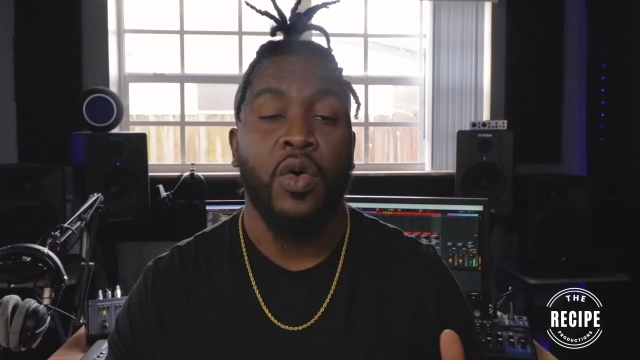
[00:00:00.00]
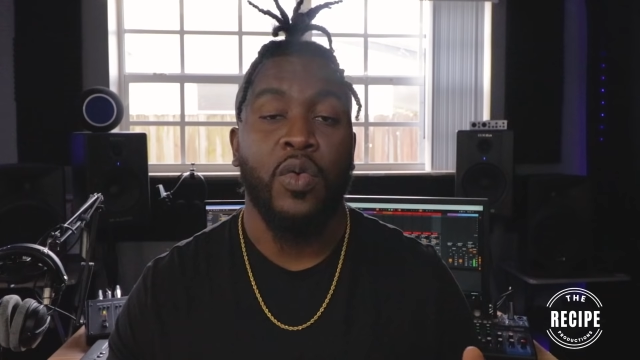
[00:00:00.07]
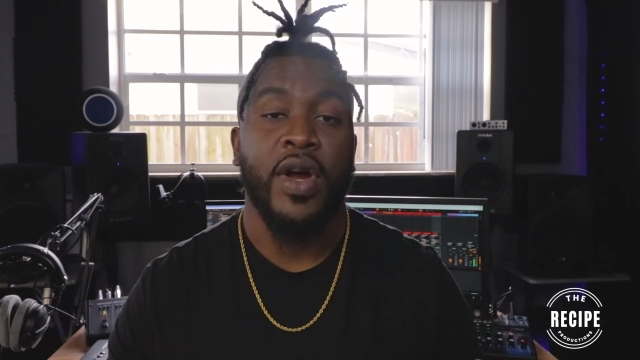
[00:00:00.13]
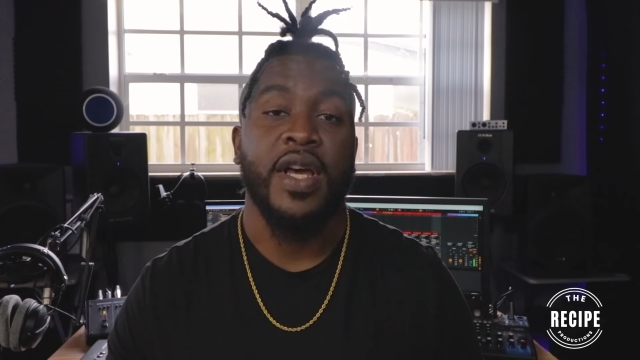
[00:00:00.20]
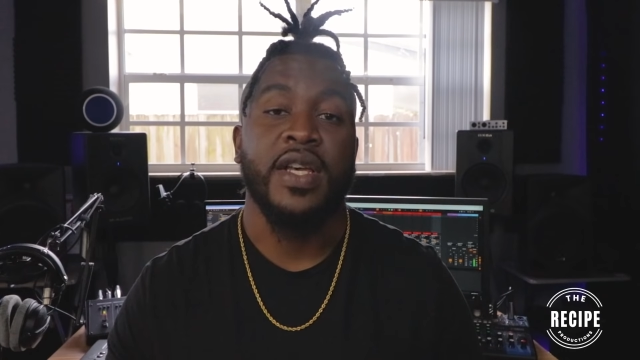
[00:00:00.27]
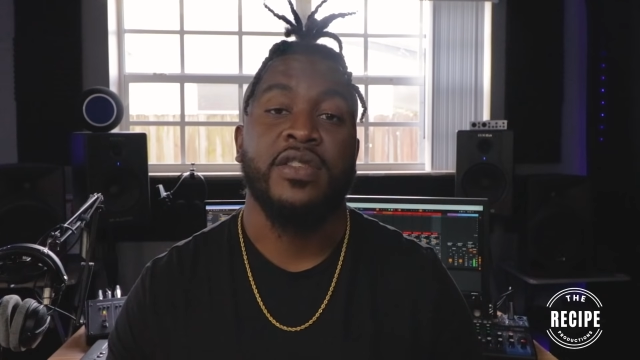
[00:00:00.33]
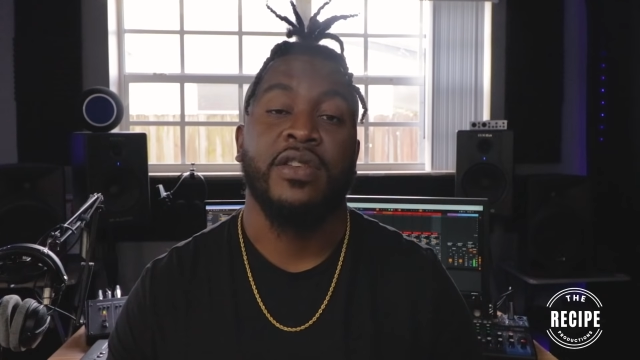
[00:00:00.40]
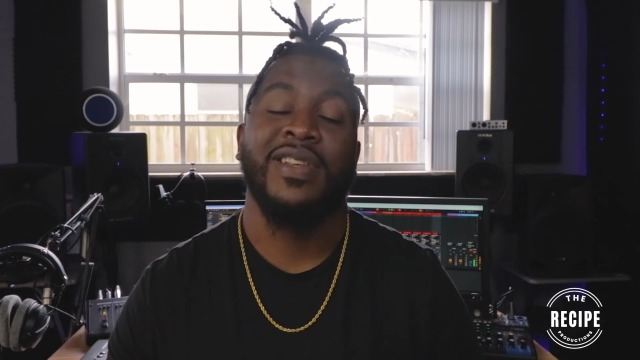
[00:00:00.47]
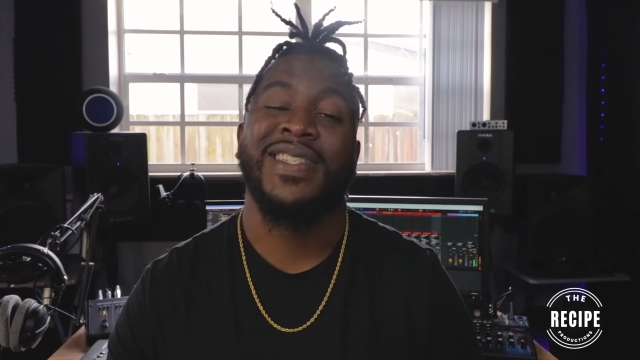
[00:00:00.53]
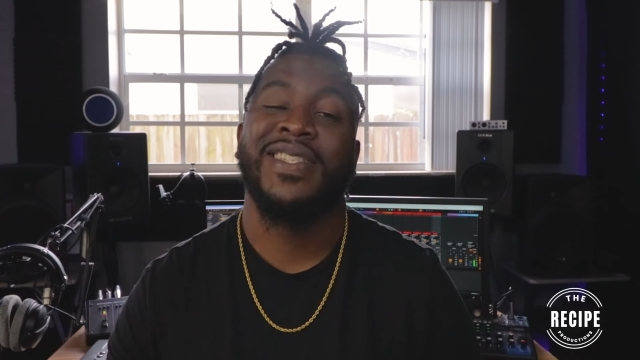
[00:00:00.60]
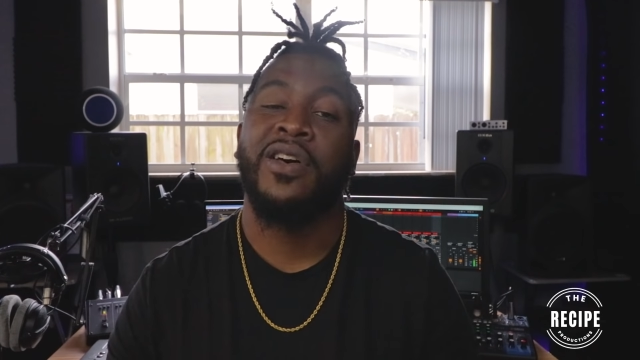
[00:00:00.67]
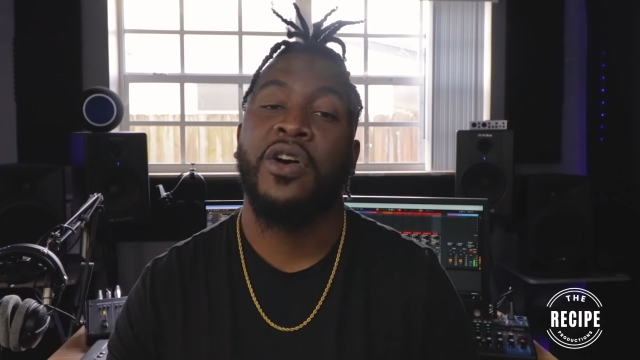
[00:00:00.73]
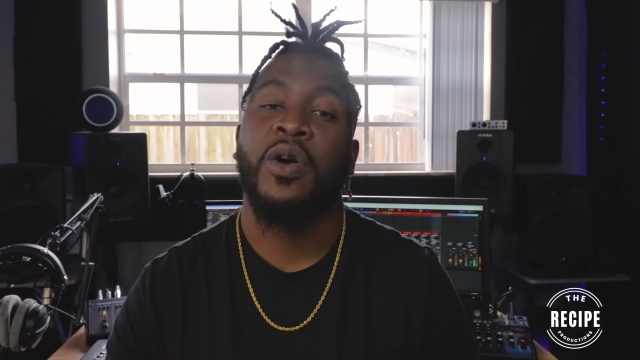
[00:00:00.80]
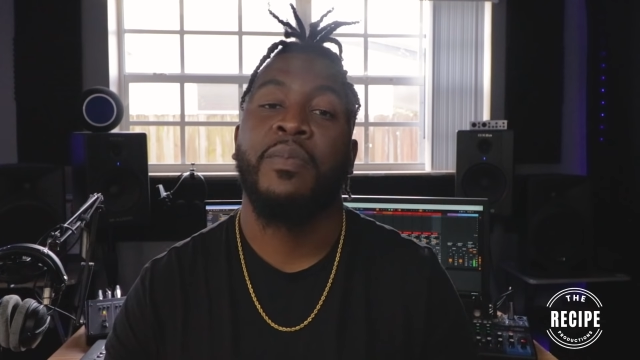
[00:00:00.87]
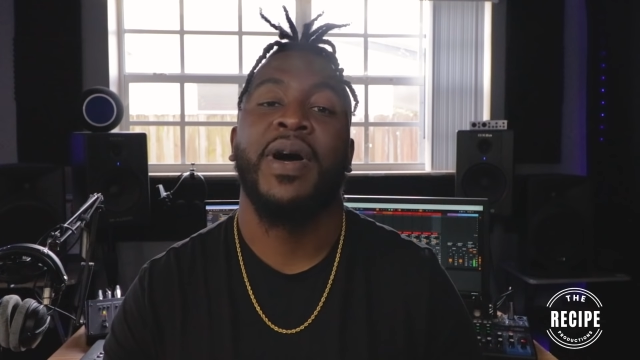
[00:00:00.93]
All right, so let's
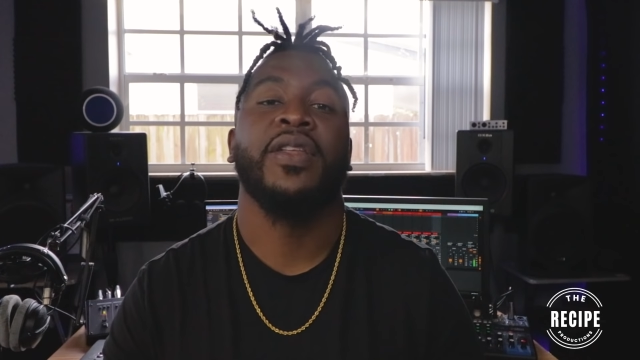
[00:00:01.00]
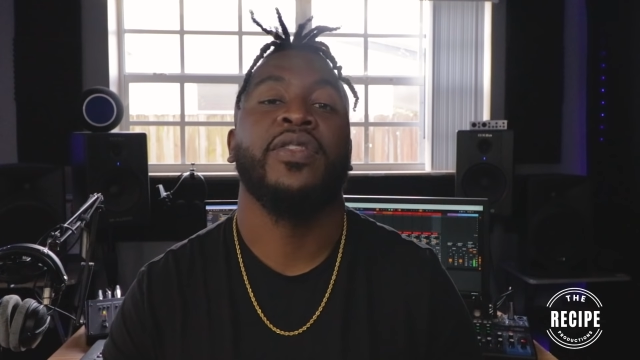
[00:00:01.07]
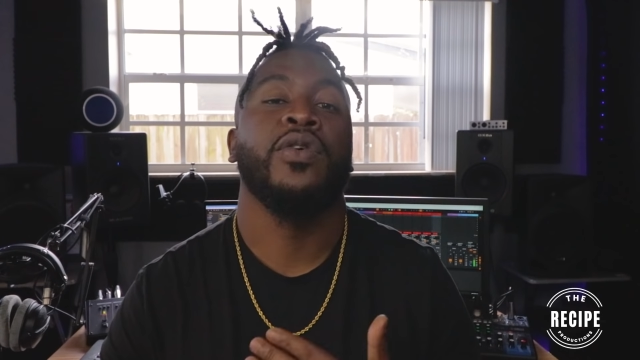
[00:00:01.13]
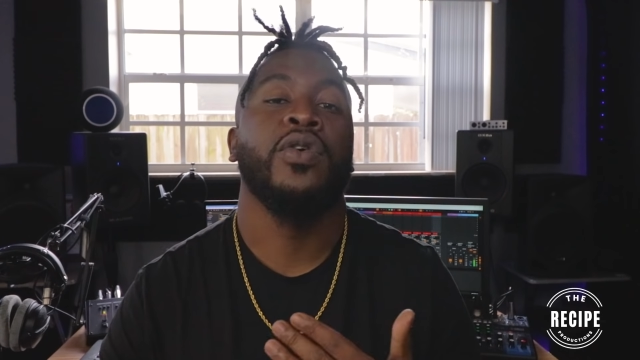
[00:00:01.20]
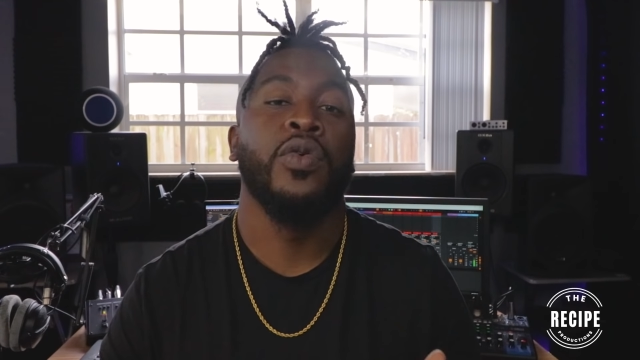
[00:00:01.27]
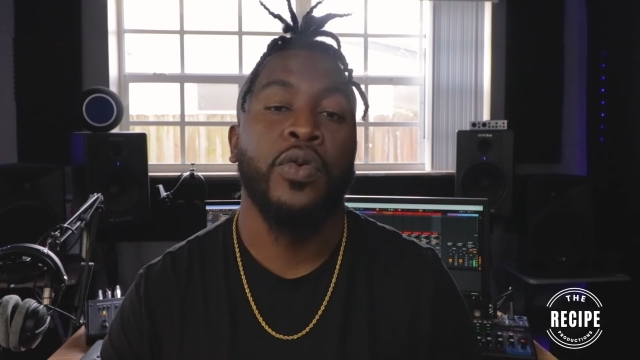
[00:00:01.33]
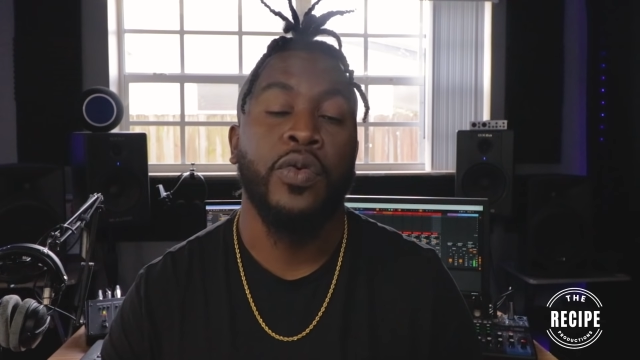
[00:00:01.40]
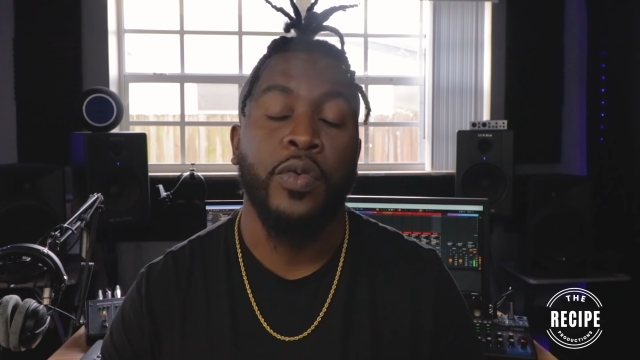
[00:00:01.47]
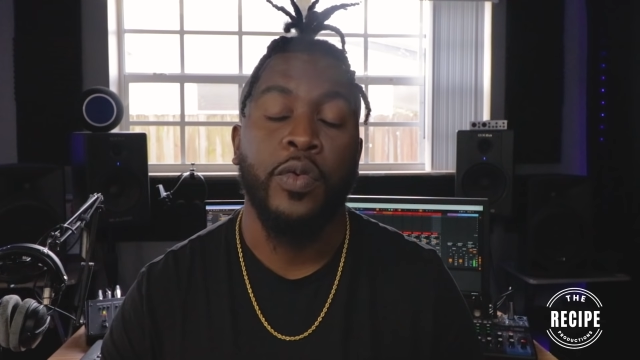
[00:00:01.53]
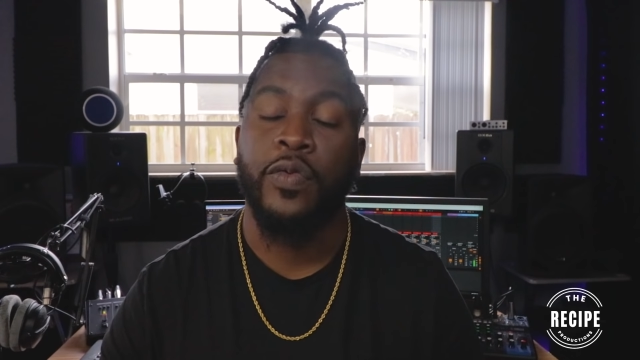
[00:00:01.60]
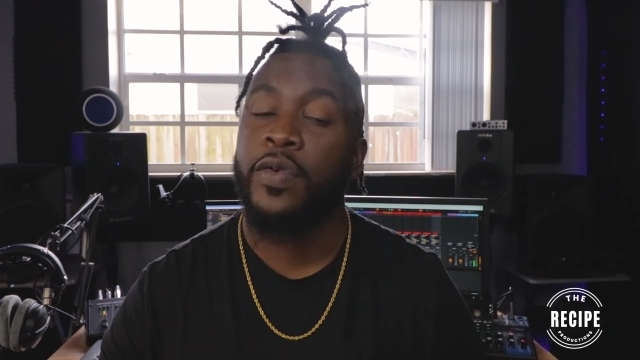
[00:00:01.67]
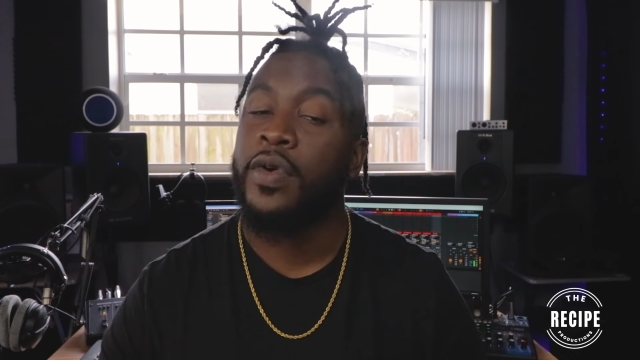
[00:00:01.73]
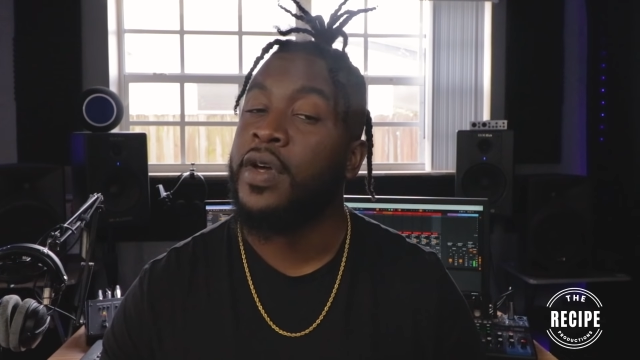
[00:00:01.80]
talk about the groove